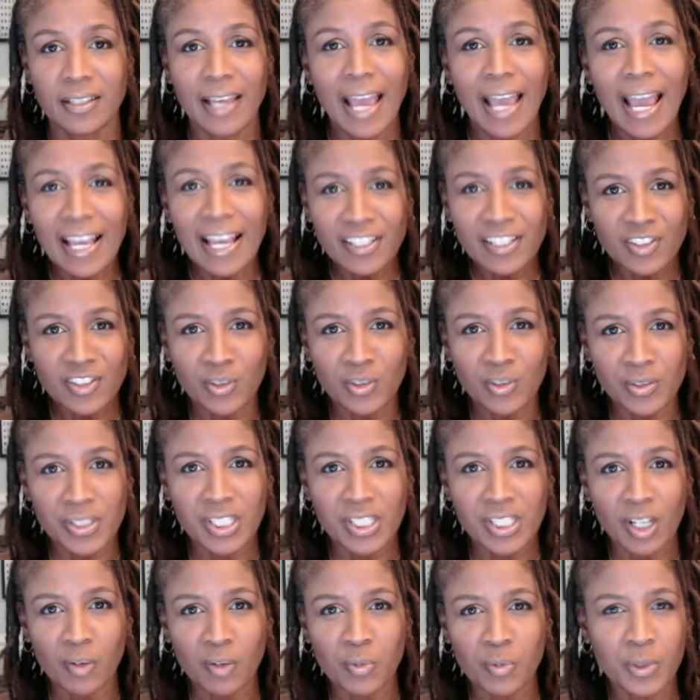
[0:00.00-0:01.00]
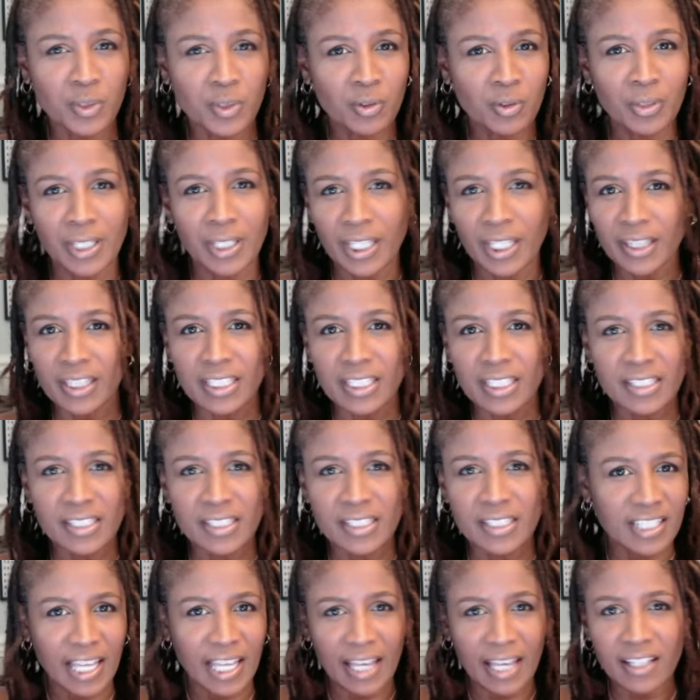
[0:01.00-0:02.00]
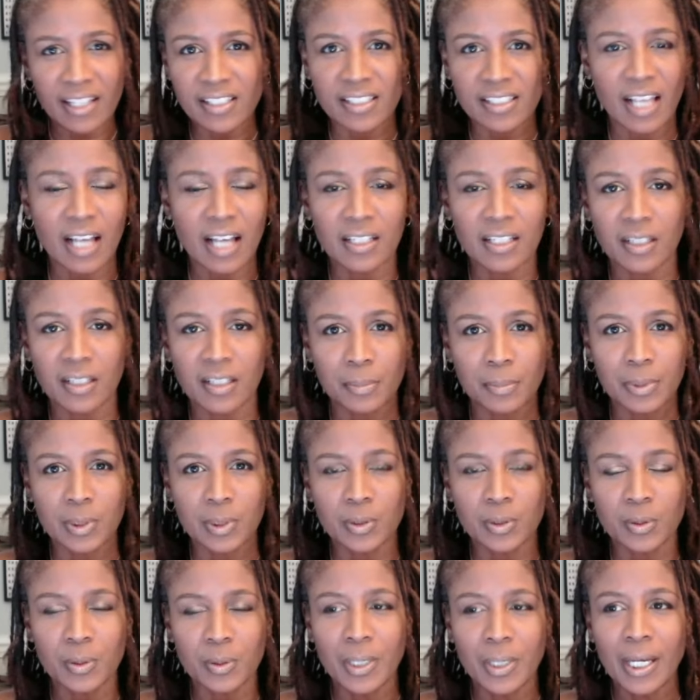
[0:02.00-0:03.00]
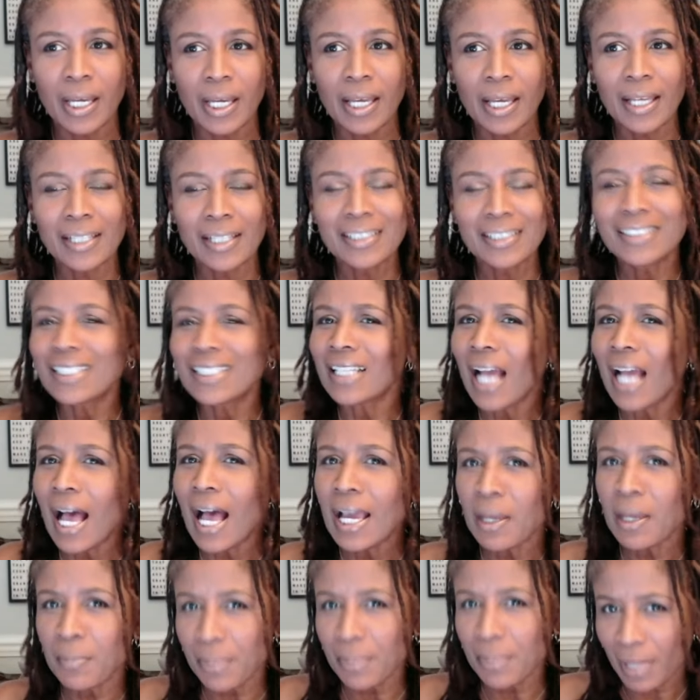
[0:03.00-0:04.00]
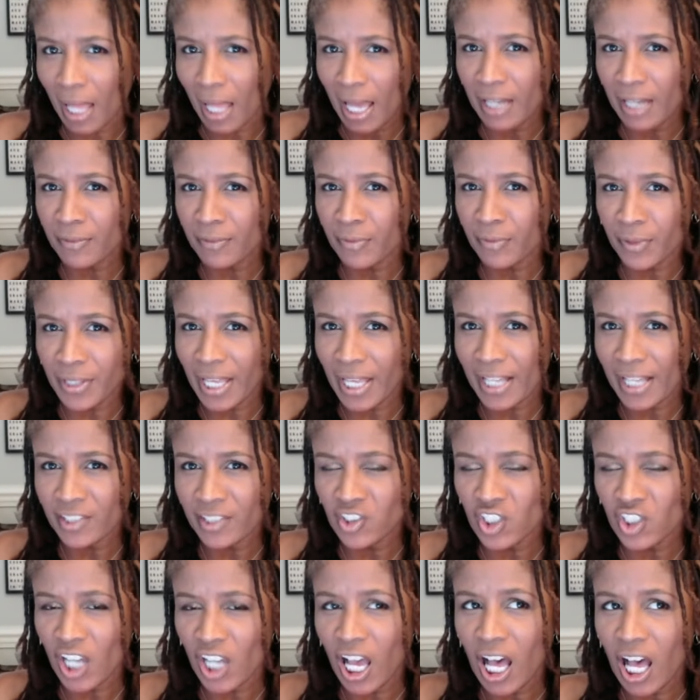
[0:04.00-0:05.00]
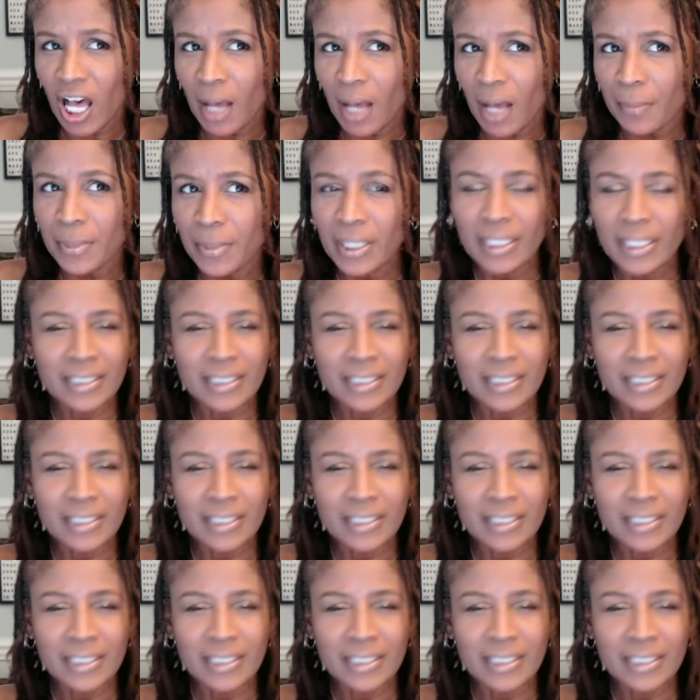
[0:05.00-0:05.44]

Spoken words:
Ask yourself when you get these texts out of the blue, did I apply for that job?